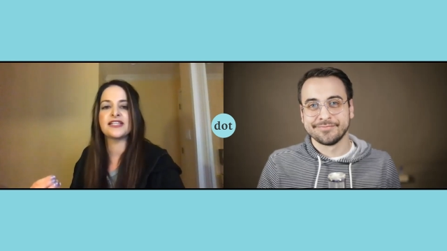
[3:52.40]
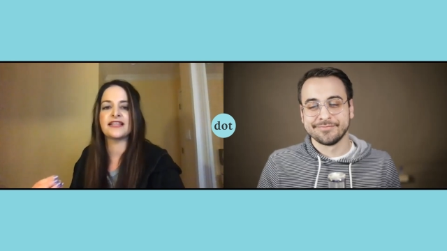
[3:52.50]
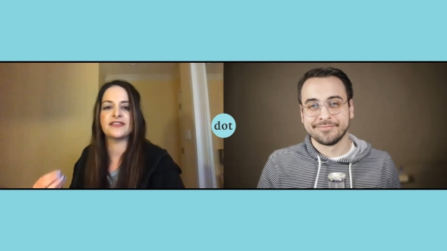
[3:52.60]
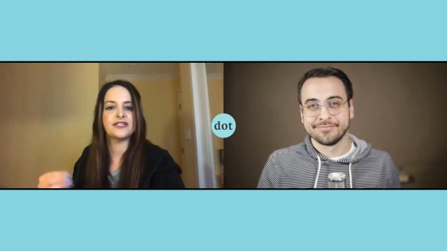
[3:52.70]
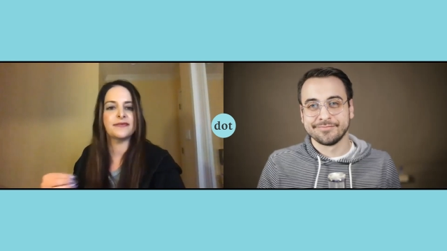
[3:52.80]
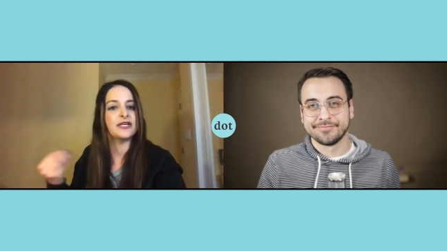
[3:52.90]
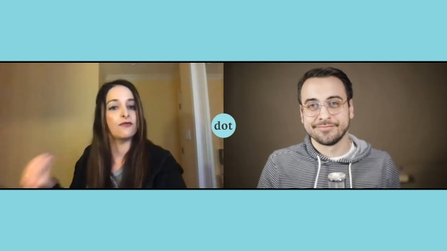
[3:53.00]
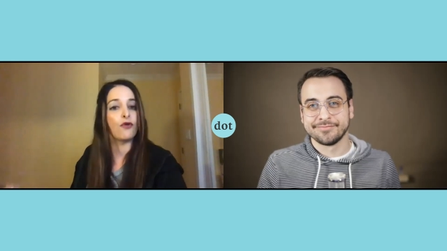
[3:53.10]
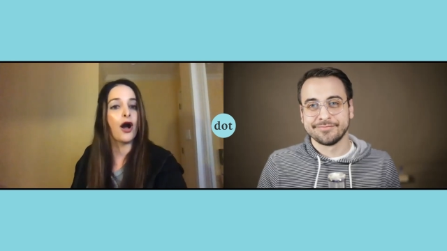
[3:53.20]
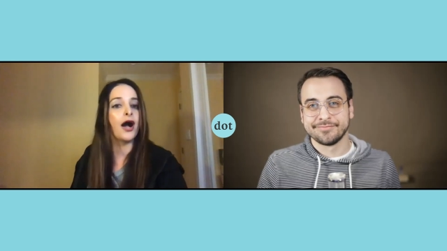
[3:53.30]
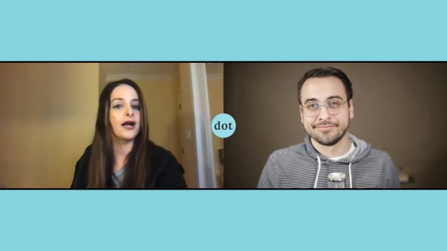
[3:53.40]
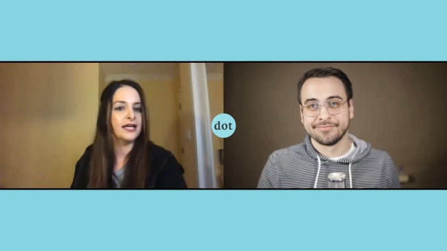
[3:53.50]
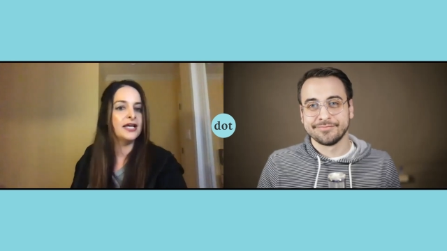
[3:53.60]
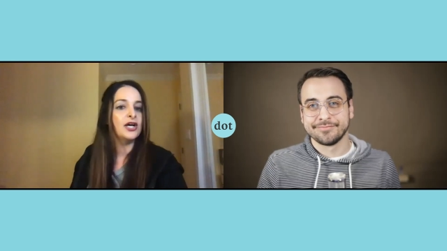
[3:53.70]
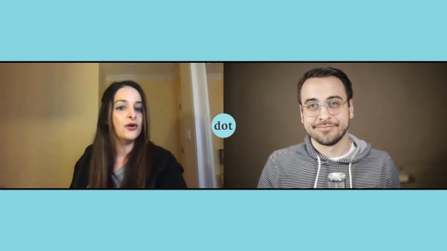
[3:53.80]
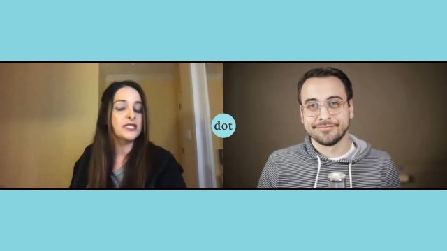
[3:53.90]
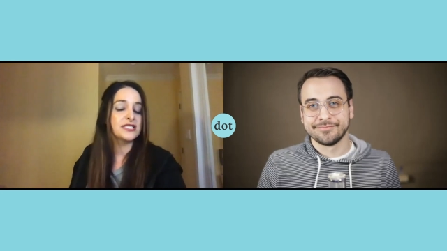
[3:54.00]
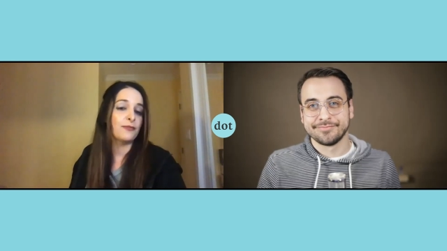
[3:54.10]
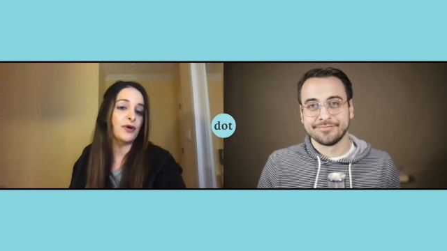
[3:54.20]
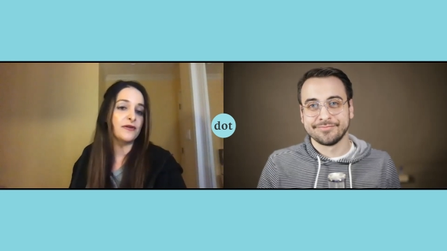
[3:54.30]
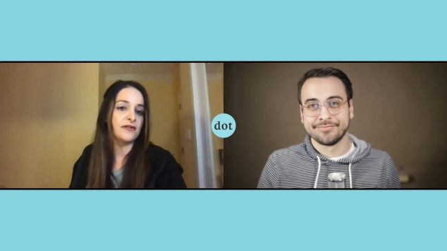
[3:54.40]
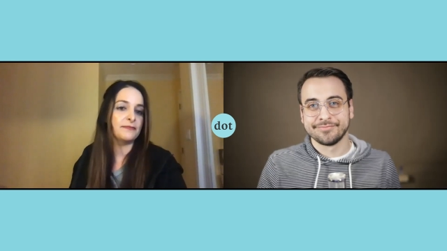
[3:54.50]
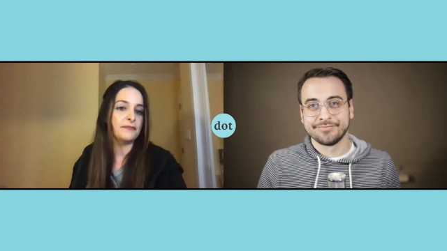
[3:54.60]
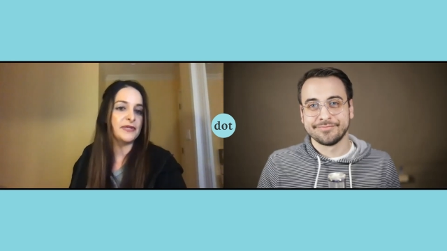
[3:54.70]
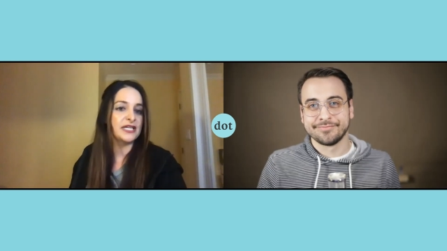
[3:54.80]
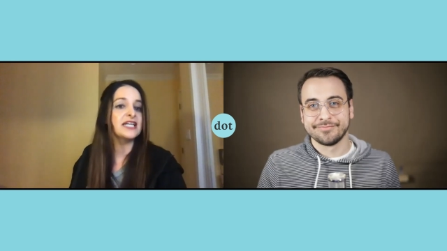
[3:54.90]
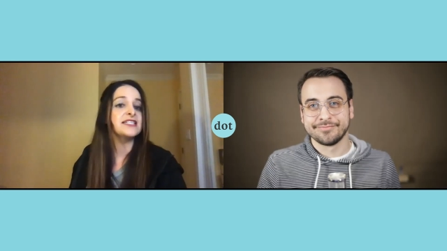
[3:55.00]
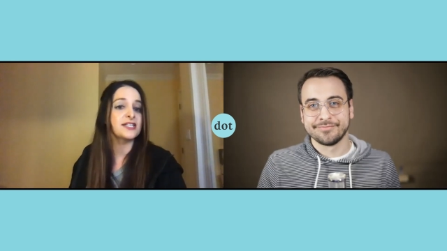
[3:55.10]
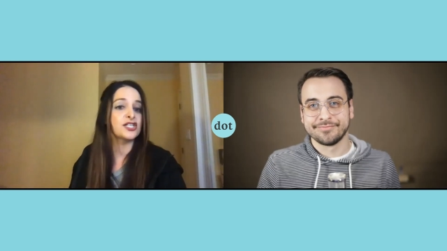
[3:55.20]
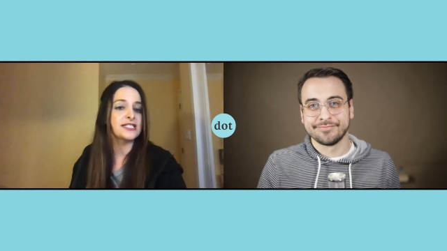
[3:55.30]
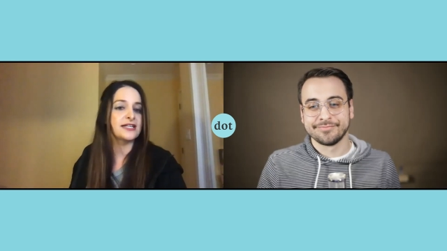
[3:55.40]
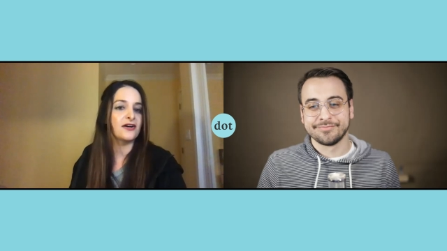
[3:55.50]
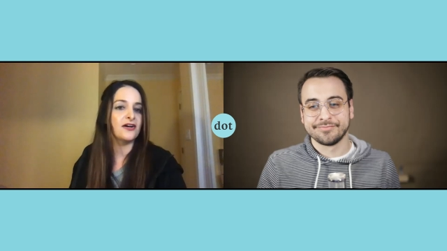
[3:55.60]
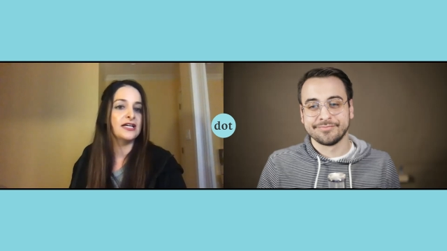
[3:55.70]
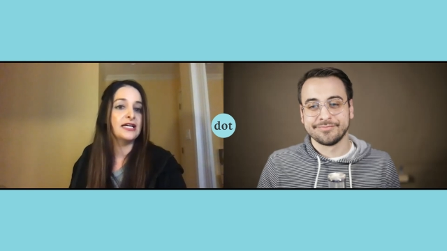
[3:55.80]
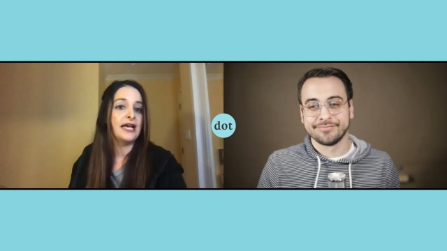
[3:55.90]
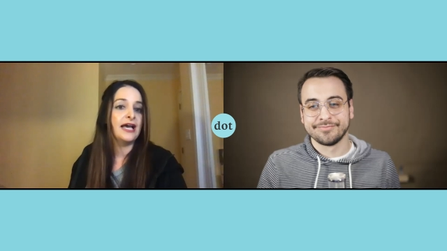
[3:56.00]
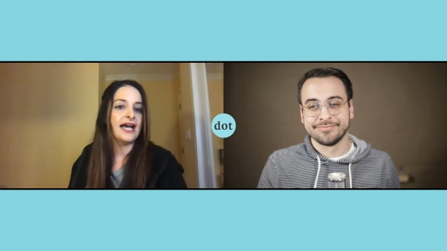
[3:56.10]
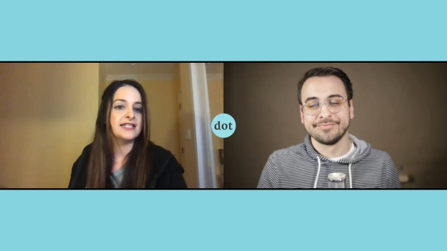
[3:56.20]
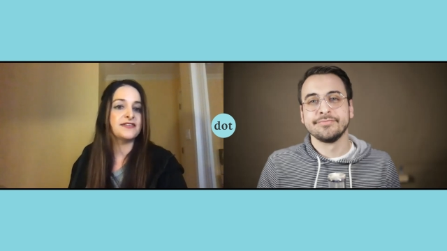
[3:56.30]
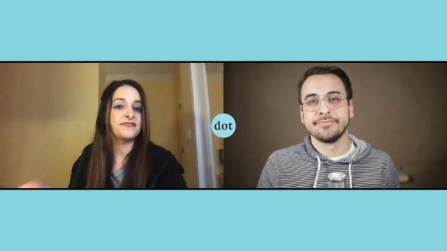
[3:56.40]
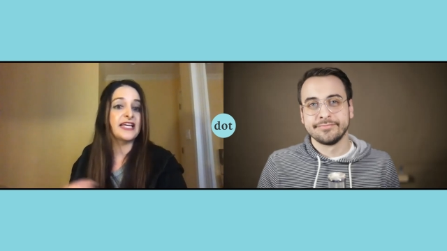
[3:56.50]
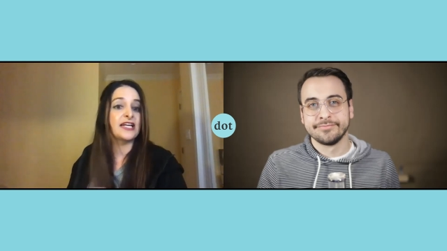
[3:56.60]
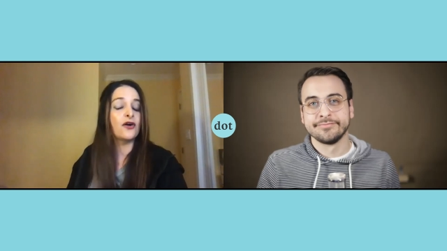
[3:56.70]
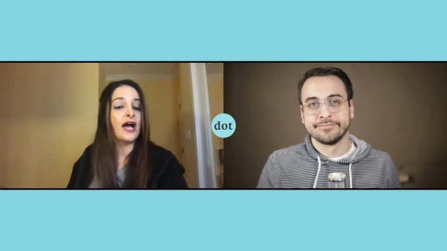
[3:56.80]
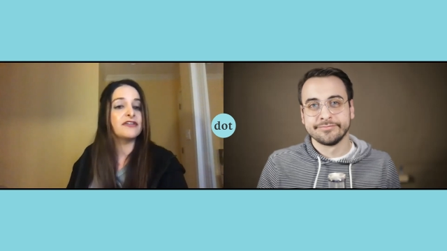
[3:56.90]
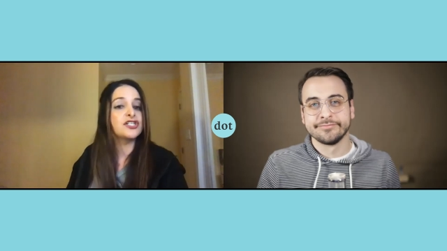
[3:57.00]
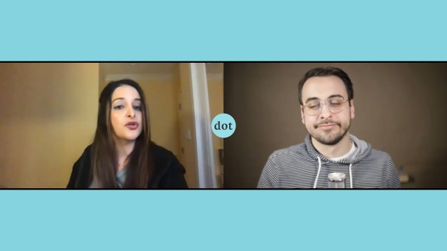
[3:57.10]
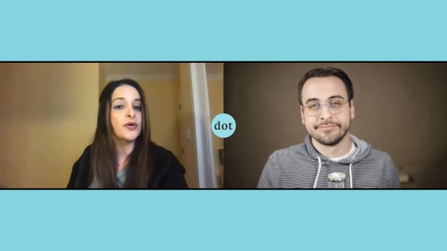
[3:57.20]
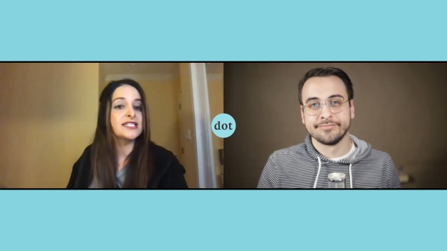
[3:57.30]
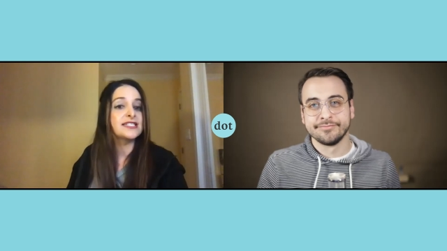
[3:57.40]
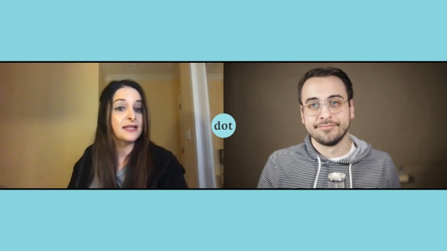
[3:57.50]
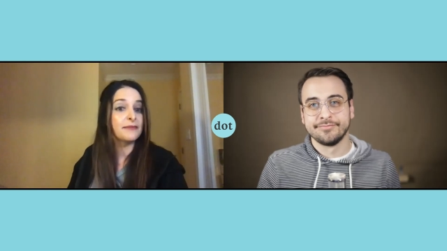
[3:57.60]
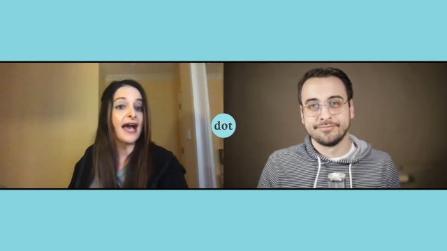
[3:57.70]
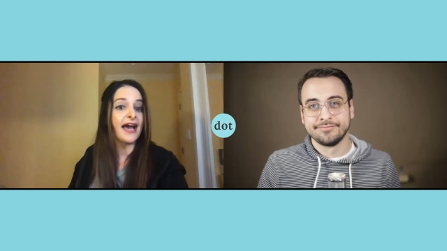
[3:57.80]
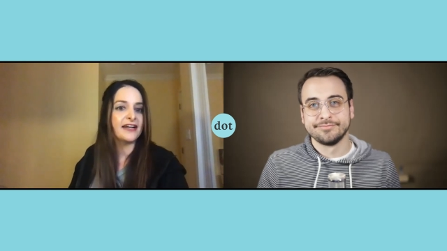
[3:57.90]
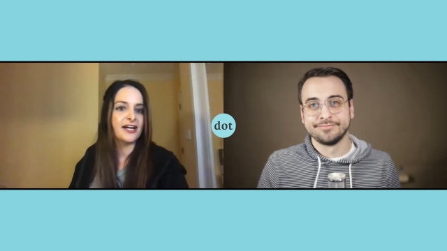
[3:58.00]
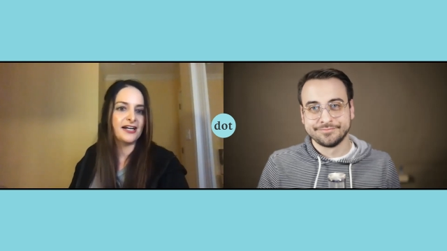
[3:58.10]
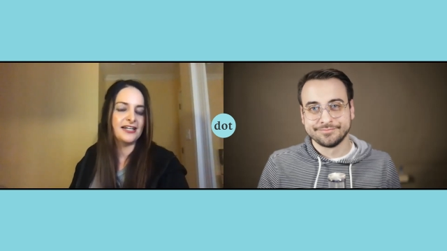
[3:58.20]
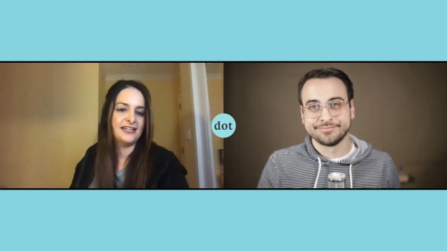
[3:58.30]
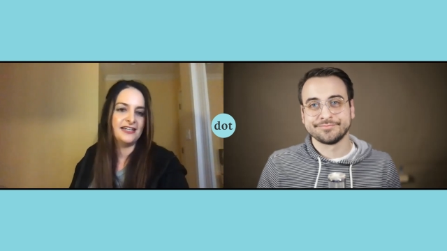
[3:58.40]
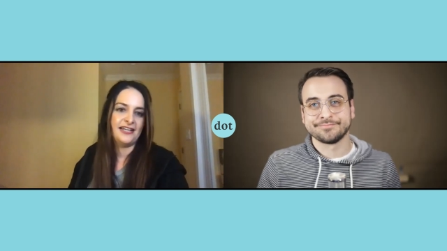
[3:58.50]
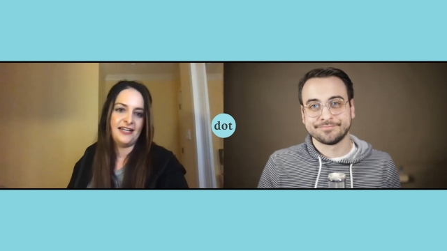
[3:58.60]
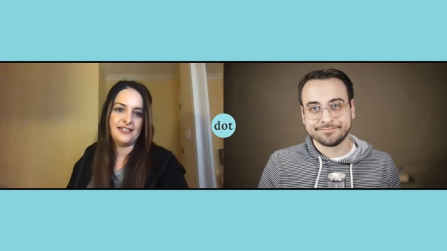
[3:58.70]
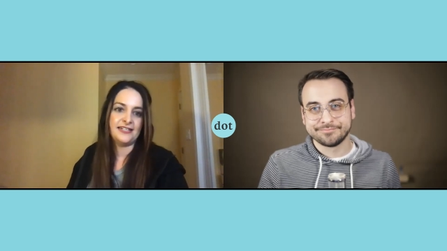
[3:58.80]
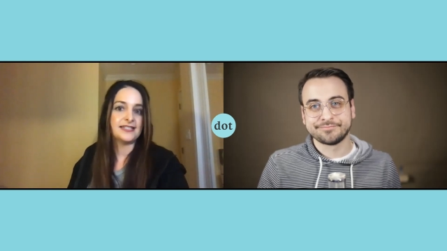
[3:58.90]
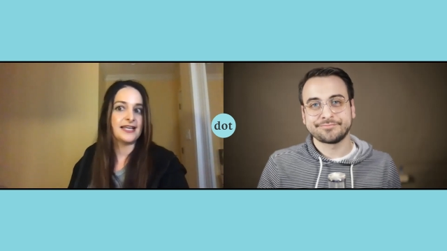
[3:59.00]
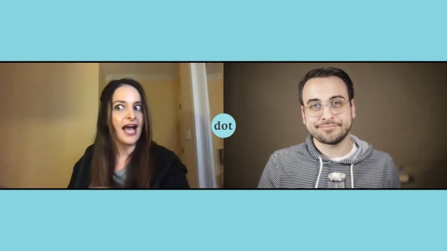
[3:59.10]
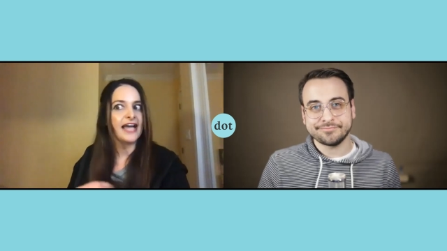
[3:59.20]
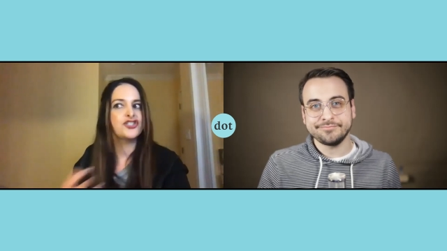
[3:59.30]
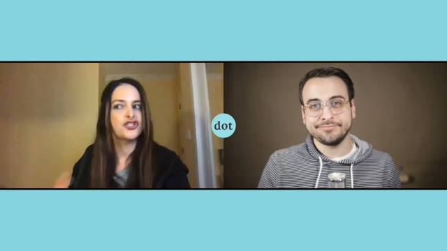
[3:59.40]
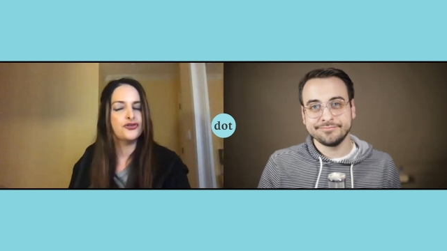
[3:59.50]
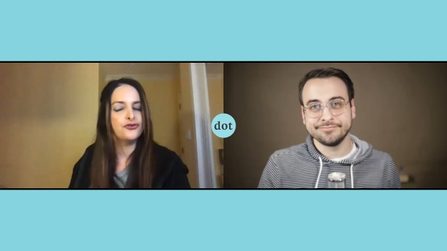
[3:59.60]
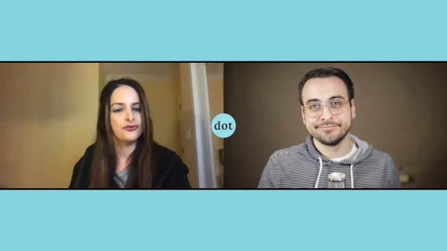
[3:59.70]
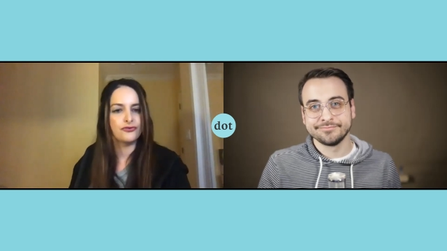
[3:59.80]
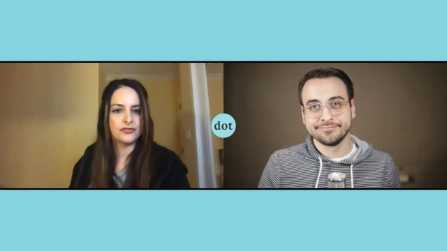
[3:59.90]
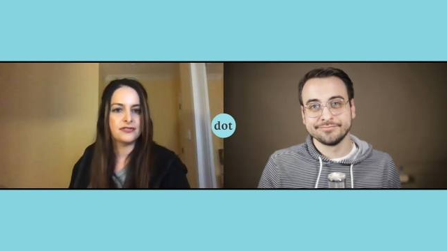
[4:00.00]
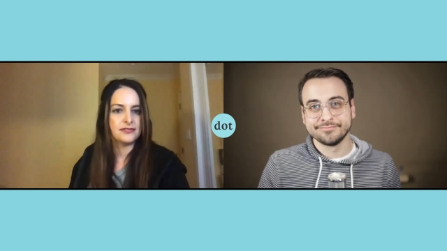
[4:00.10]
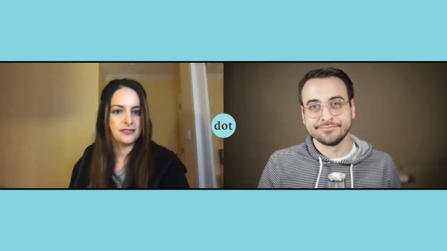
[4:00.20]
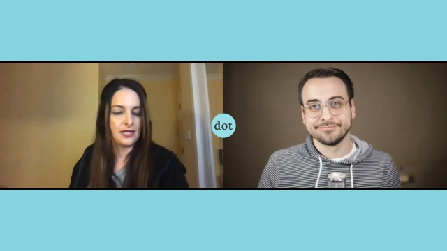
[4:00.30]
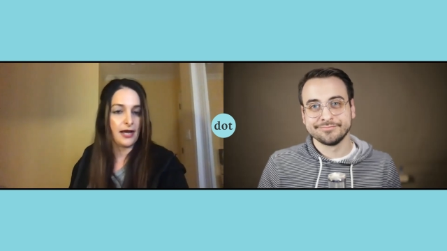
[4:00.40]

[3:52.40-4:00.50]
Speaker 1: that there's something wrong with someone because they're single, as if they don't have a choice in the matter. And it's like I choose to